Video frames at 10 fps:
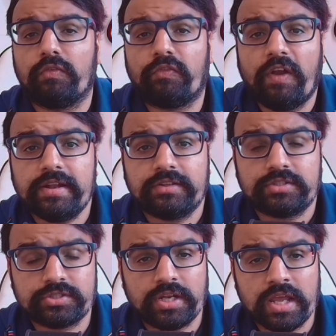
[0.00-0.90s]
Friends,
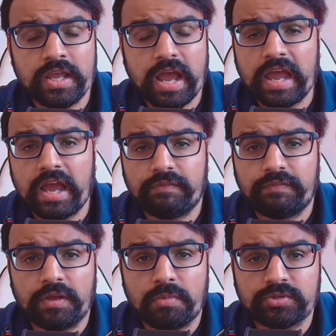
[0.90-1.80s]
today I have
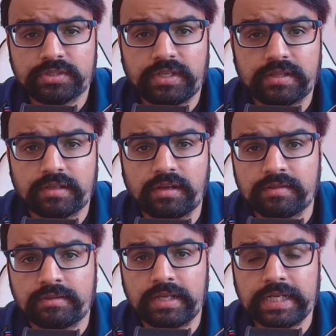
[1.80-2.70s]
the most
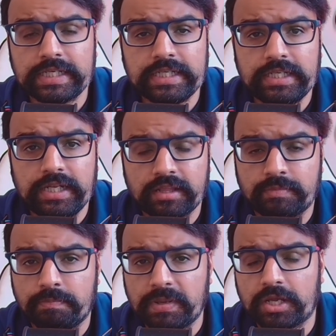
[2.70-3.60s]
disgusting,
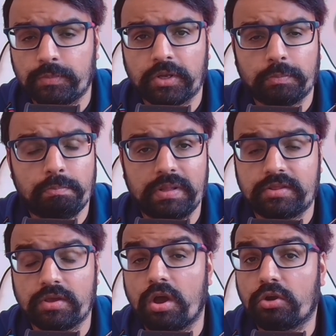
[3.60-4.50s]
despicable,
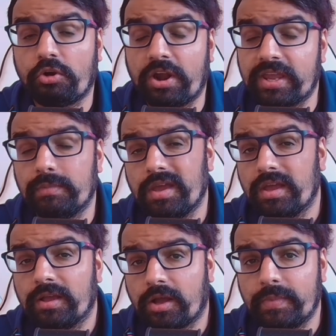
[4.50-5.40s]
bizarre crime
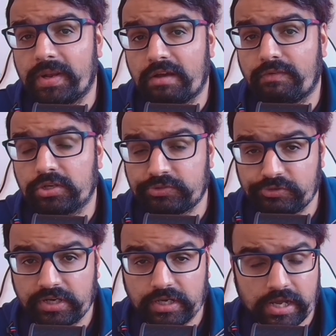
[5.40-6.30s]
coming out of
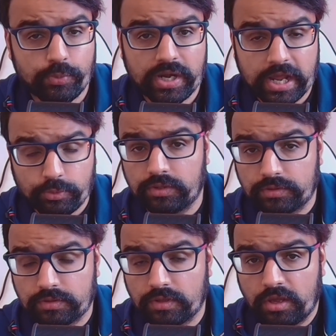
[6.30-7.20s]
Austria. And when I
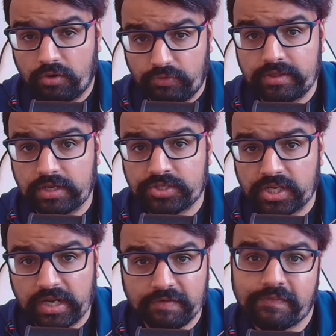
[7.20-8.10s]
was researching
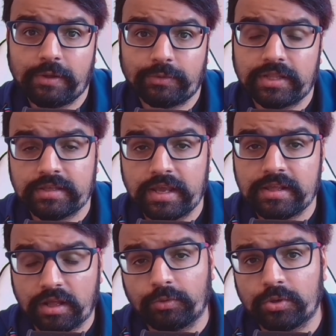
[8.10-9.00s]
and I found this case,
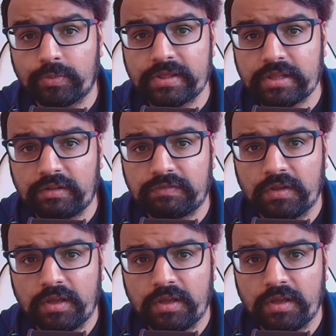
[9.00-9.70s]
I thought to myself,